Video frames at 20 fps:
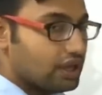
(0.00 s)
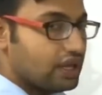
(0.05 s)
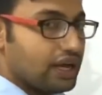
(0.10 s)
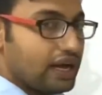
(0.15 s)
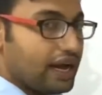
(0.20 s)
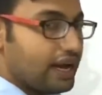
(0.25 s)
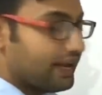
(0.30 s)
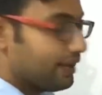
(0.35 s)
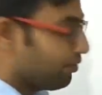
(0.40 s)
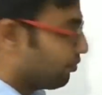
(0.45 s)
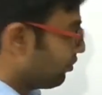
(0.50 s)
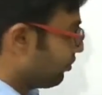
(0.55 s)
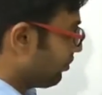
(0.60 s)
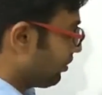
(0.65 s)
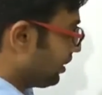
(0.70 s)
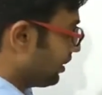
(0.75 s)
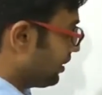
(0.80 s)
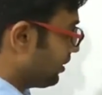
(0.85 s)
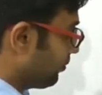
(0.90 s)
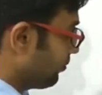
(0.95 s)
I have not
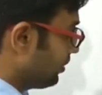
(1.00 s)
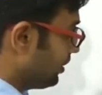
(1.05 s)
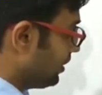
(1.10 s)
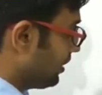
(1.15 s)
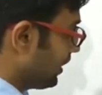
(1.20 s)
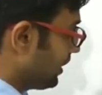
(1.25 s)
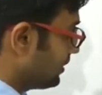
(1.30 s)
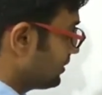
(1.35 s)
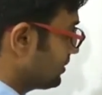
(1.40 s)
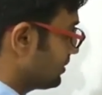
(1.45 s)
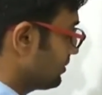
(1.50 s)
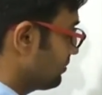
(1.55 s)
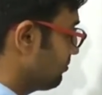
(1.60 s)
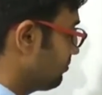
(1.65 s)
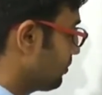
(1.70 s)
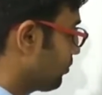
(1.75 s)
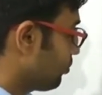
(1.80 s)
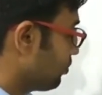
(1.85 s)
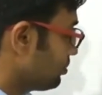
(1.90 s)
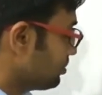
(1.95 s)
written down it as,
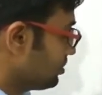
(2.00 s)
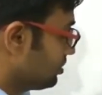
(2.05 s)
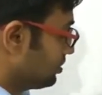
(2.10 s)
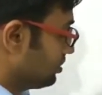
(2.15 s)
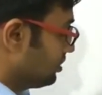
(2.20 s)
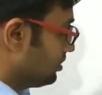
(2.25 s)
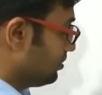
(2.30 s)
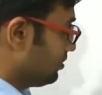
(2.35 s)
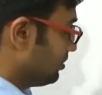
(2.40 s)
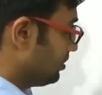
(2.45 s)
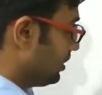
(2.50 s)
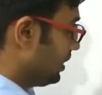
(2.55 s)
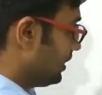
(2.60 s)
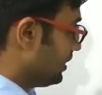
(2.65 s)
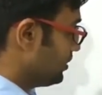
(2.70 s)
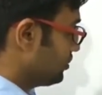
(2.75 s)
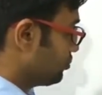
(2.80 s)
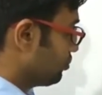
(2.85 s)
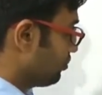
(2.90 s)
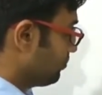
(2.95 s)
because the
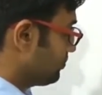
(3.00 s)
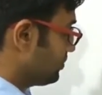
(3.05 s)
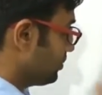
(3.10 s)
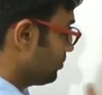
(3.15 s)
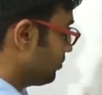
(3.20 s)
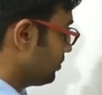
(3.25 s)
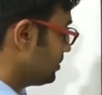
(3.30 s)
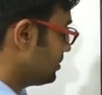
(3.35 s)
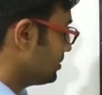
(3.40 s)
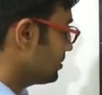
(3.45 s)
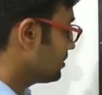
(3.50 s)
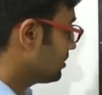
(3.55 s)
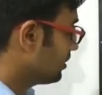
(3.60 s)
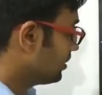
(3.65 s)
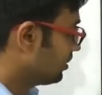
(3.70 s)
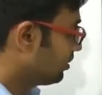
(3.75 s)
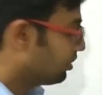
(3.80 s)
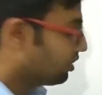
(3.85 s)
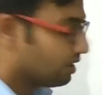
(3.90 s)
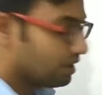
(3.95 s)
addition of 0 is
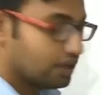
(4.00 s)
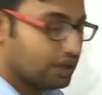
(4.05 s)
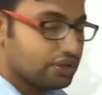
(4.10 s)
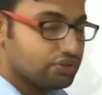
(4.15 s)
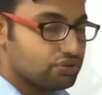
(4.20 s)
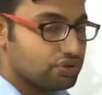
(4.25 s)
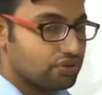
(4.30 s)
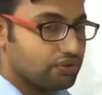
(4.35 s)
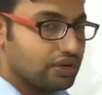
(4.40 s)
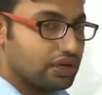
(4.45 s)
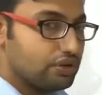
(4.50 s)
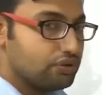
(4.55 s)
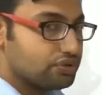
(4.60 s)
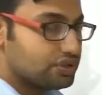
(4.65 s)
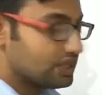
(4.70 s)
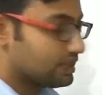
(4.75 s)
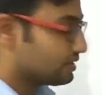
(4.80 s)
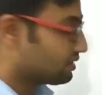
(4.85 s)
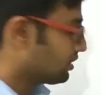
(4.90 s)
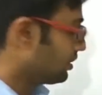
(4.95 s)
gives the value
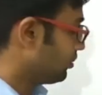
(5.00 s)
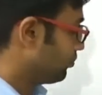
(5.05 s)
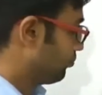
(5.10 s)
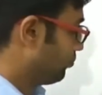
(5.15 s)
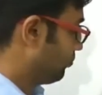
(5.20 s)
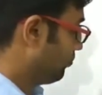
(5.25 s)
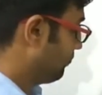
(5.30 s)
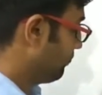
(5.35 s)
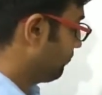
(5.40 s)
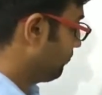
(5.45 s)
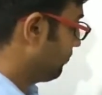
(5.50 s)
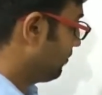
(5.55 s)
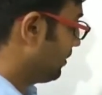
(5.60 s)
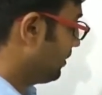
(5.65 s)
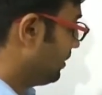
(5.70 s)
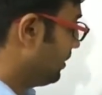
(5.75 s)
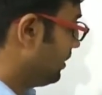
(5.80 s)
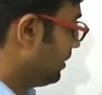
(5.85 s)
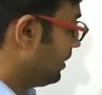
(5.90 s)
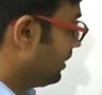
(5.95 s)
6 cube.
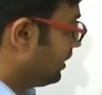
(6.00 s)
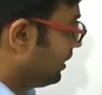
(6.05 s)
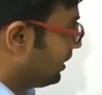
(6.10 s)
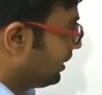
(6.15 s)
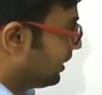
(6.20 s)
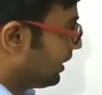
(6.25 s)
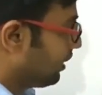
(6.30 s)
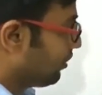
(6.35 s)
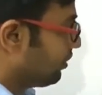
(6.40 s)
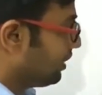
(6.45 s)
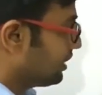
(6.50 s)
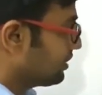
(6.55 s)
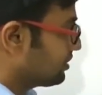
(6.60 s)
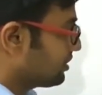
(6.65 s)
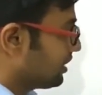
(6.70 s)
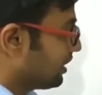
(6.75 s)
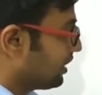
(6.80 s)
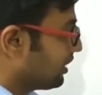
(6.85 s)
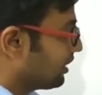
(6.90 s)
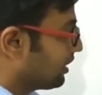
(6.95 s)
Now let's
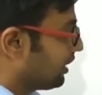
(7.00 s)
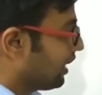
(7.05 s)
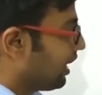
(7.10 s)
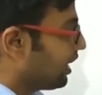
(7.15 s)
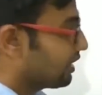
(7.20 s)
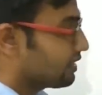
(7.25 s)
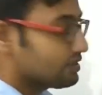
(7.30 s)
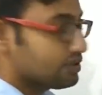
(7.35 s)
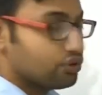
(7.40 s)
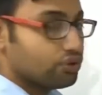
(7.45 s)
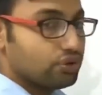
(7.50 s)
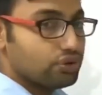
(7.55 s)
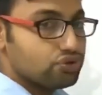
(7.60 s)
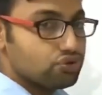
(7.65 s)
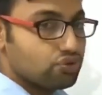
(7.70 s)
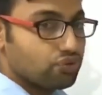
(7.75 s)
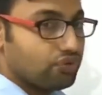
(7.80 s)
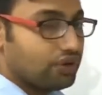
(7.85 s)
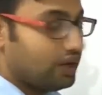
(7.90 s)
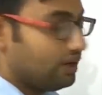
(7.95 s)
take r is equals
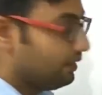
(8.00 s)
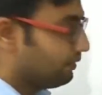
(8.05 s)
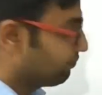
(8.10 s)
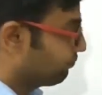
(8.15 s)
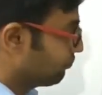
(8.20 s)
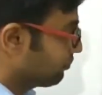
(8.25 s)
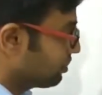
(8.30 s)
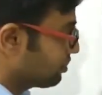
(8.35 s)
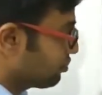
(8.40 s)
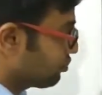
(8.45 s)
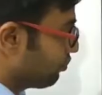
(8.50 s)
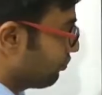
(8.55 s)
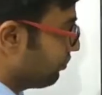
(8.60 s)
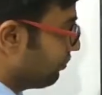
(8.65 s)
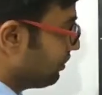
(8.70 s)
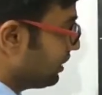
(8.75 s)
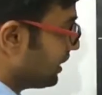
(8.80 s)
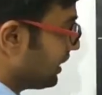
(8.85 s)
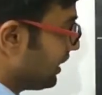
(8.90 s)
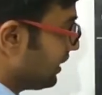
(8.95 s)
to 1. So we
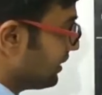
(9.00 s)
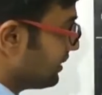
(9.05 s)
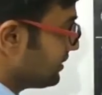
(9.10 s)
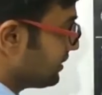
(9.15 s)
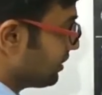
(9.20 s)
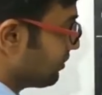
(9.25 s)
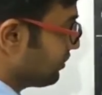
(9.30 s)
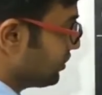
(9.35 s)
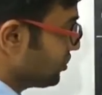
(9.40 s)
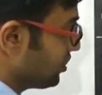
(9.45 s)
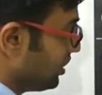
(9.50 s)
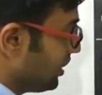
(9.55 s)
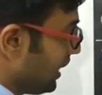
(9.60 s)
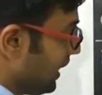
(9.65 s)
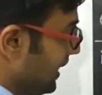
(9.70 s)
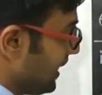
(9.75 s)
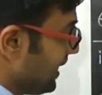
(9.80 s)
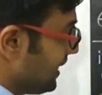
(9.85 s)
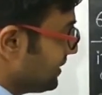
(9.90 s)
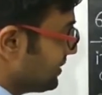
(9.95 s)
will get this equation
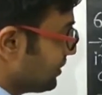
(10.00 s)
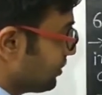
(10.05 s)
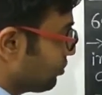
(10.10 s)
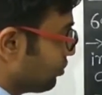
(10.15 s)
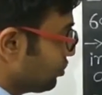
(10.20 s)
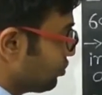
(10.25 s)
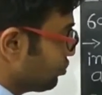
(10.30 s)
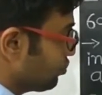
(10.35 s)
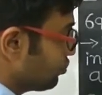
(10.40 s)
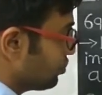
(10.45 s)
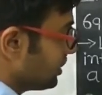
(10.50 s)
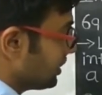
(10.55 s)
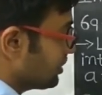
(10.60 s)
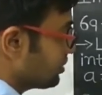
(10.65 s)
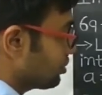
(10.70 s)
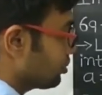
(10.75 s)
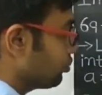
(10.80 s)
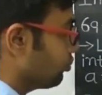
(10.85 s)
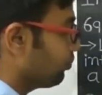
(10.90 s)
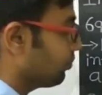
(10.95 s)
a is equals to 6
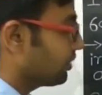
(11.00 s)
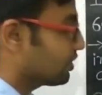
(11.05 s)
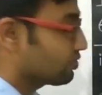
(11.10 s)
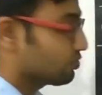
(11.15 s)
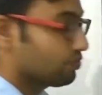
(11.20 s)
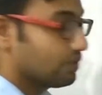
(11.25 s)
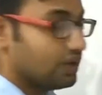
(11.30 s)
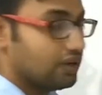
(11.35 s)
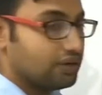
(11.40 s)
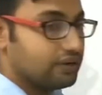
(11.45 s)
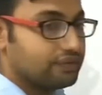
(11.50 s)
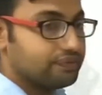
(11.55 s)
cube plus 1.